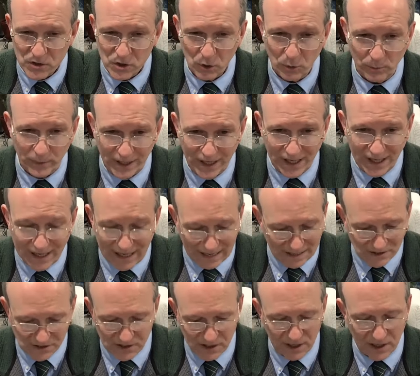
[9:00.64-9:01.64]
so many
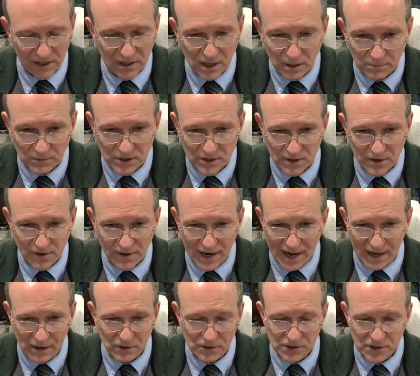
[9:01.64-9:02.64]
guests that had come to their
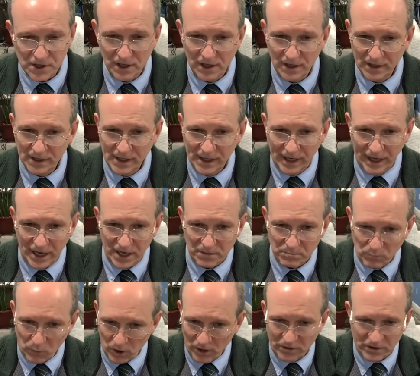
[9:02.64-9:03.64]
house.
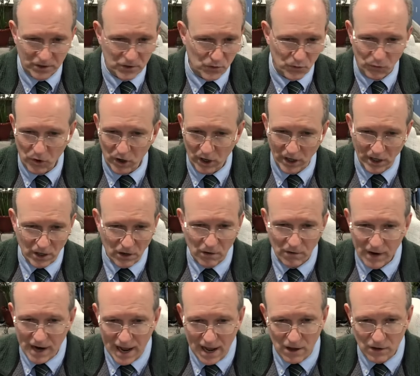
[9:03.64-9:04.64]
And Martha's running
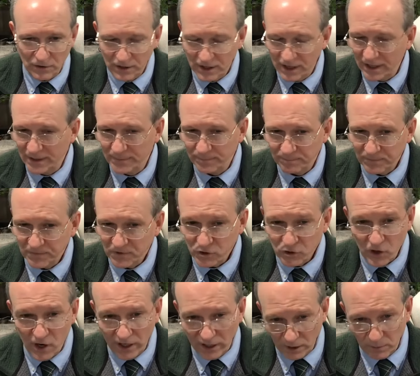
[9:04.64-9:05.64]
around
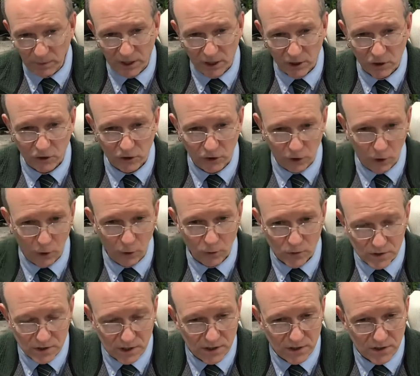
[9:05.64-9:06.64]
trying to be a good
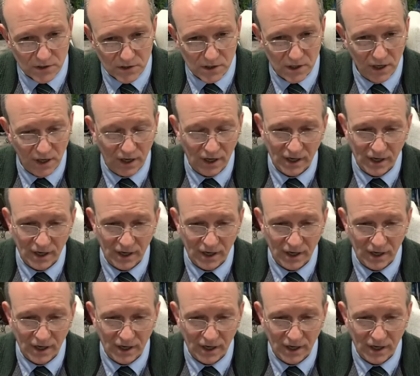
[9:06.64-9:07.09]
hostess.